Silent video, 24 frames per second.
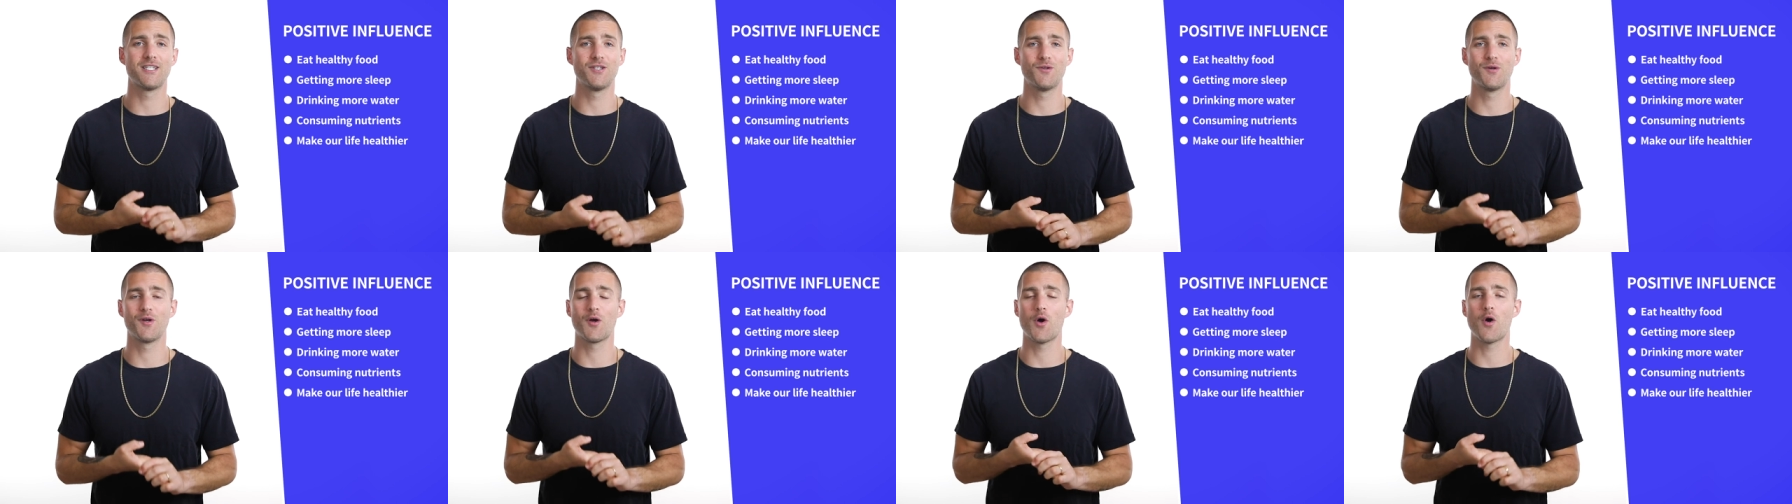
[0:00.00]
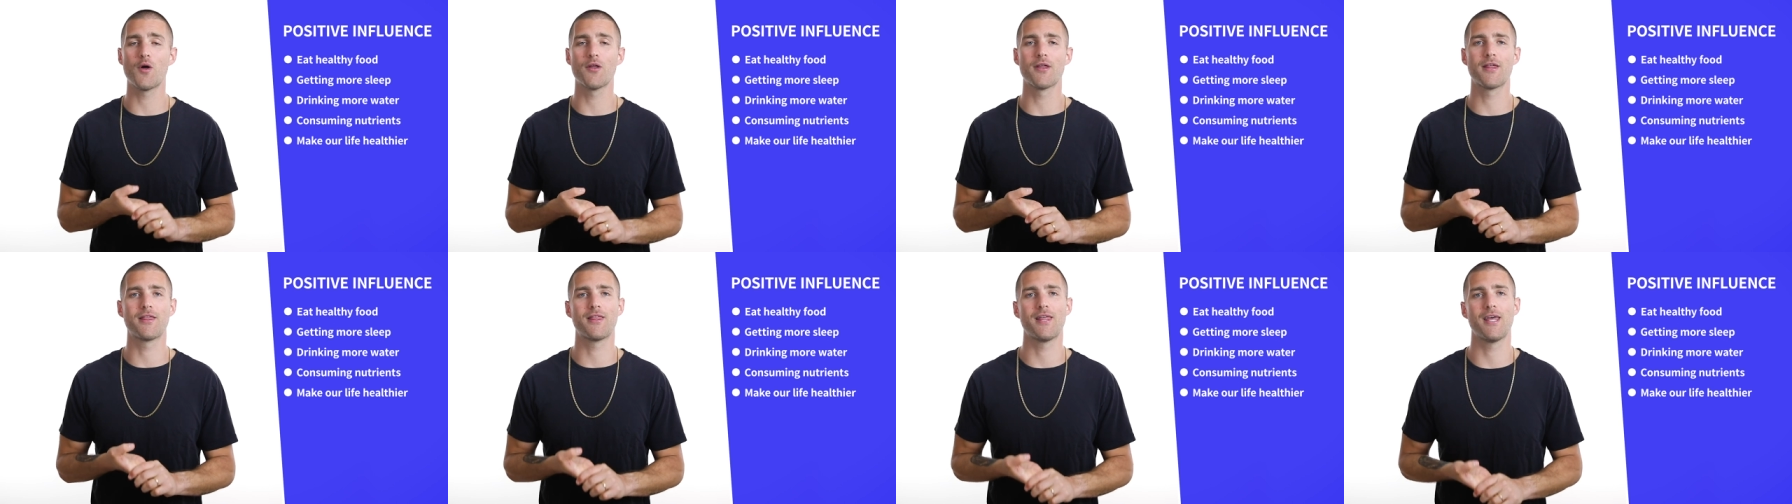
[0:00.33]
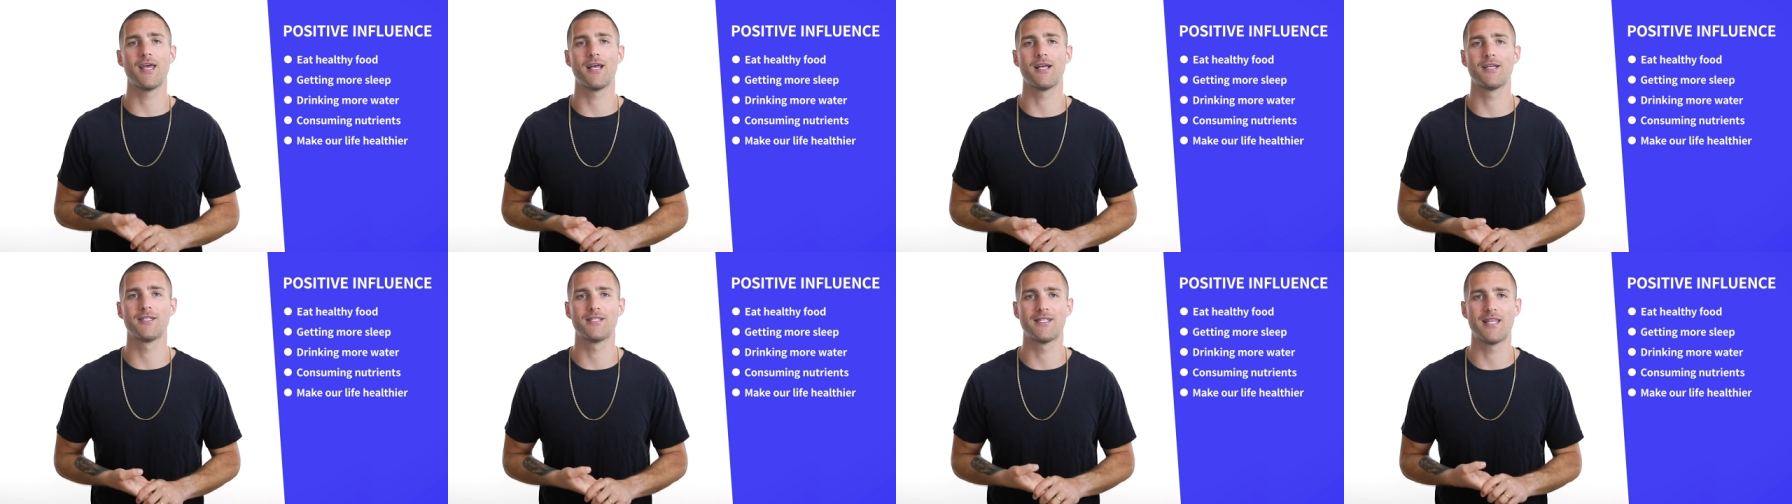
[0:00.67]
doing all the
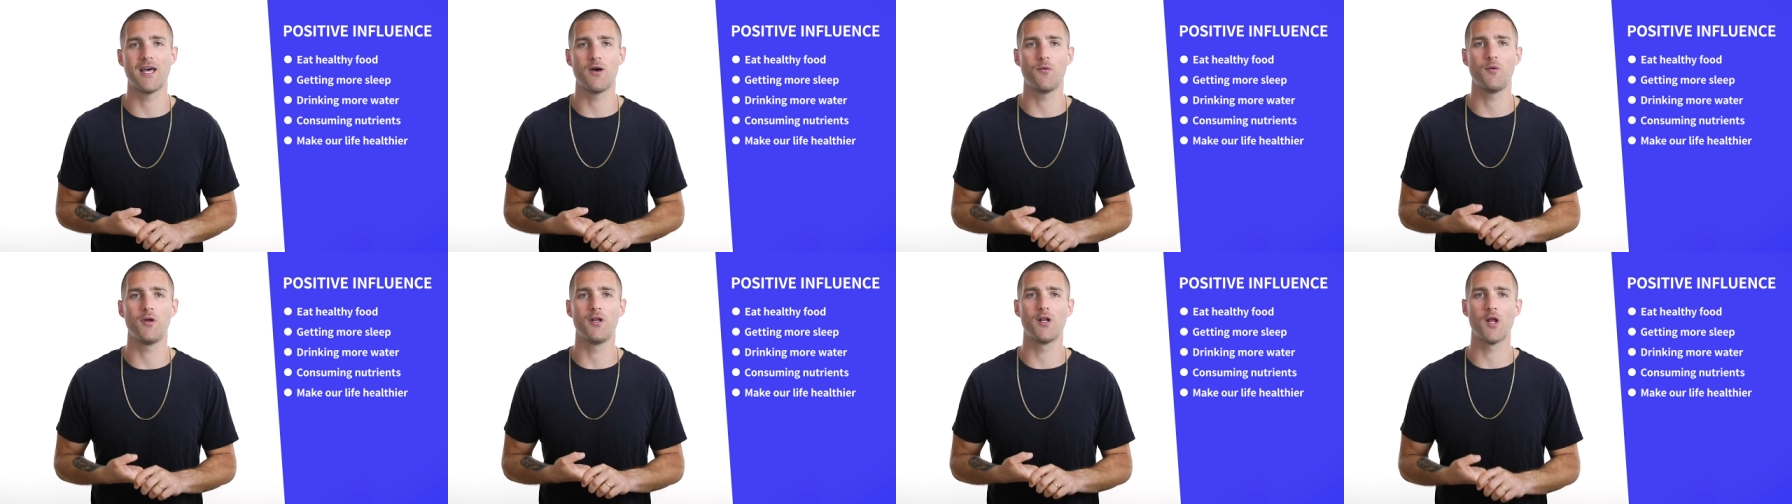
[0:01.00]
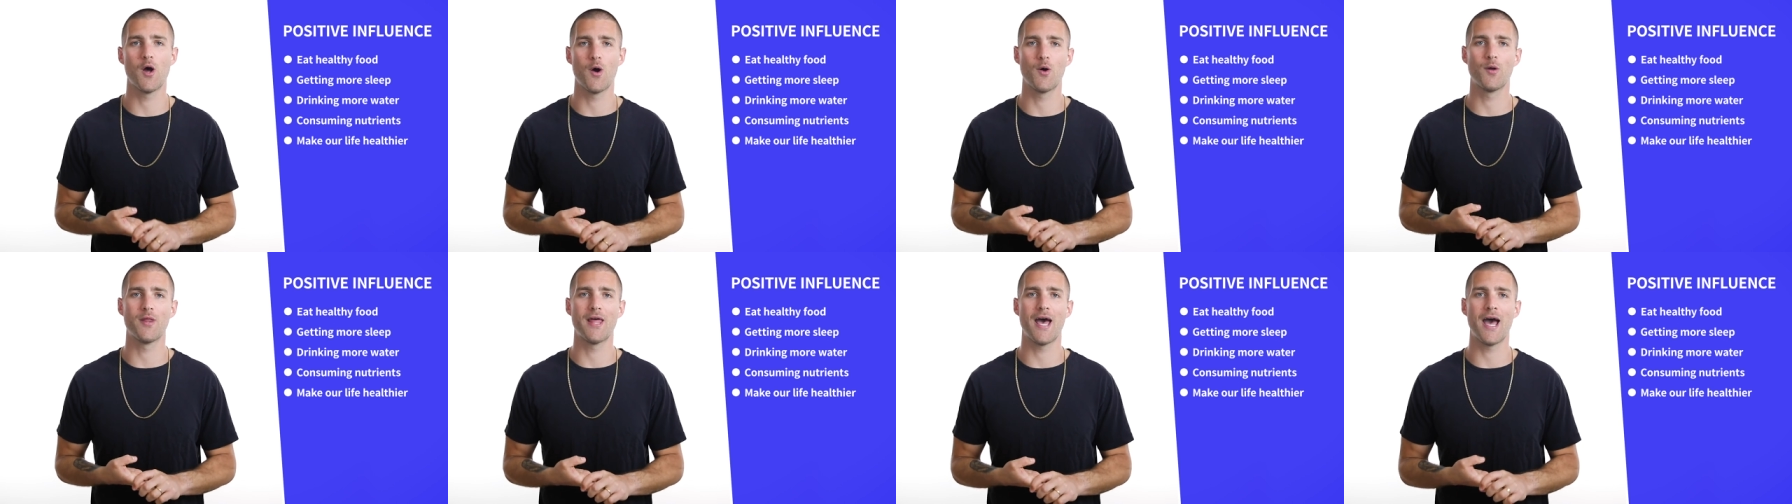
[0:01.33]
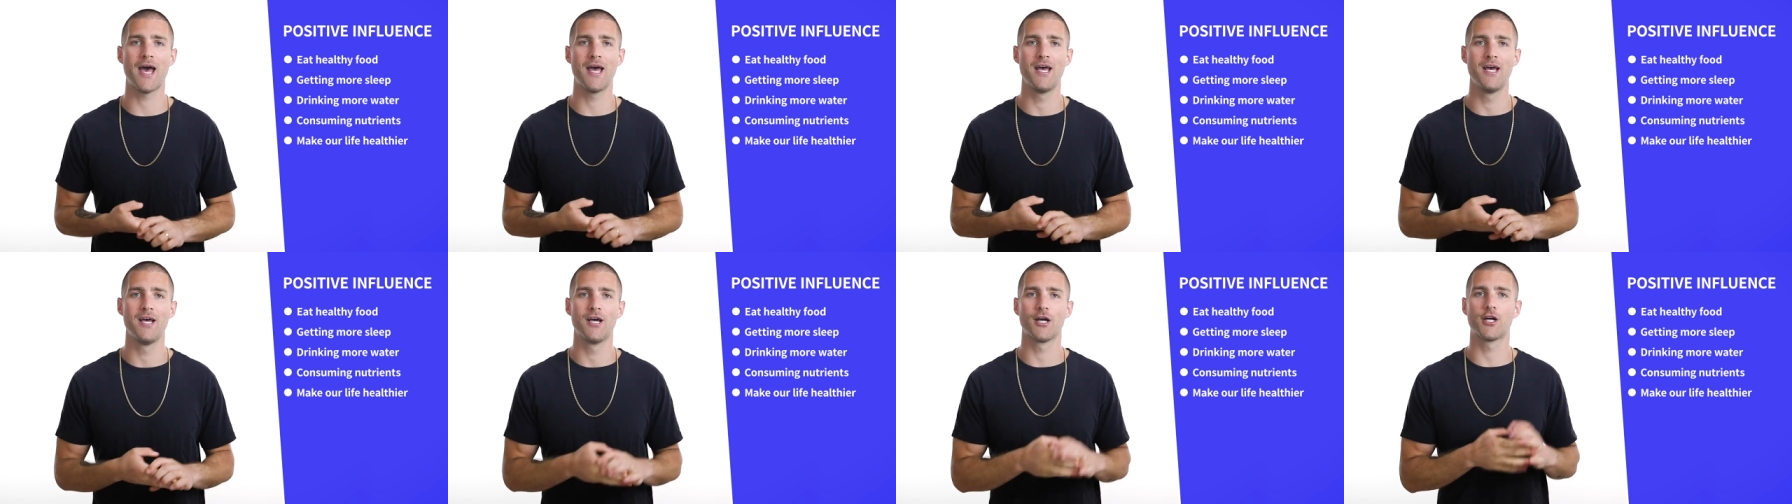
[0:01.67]
things that we know
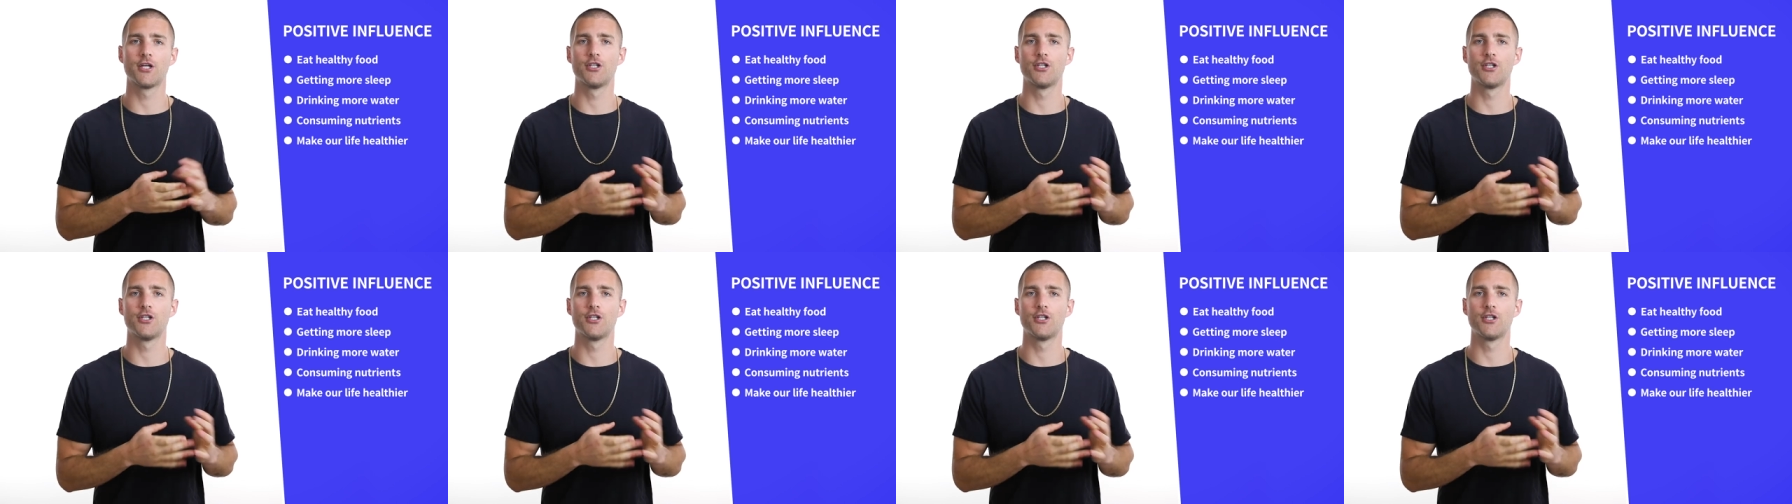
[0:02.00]
that